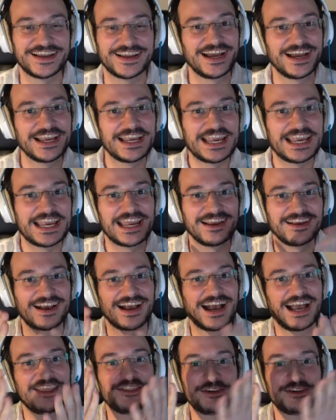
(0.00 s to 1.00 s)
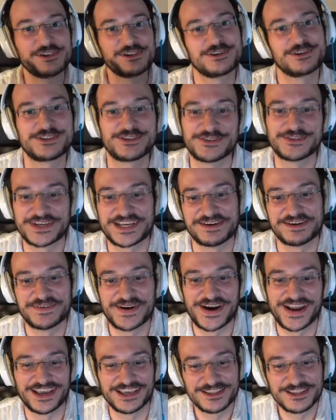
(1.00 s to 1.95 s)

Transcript: I don't look to the camera.